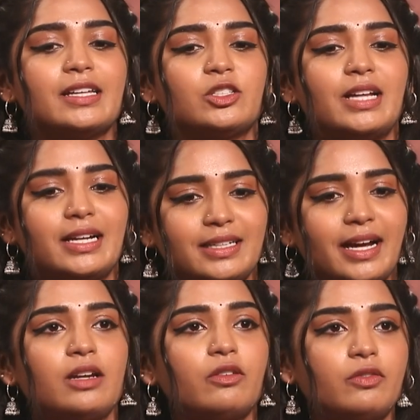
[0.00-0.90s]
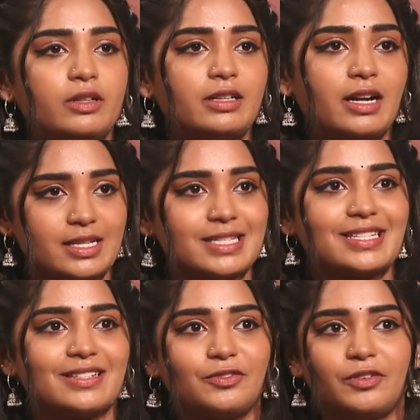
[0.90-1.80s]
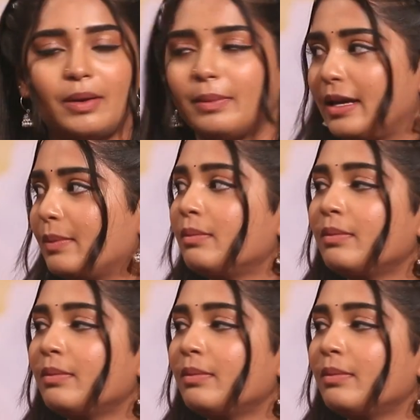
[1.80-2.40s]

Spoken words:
So that kind of trust from him,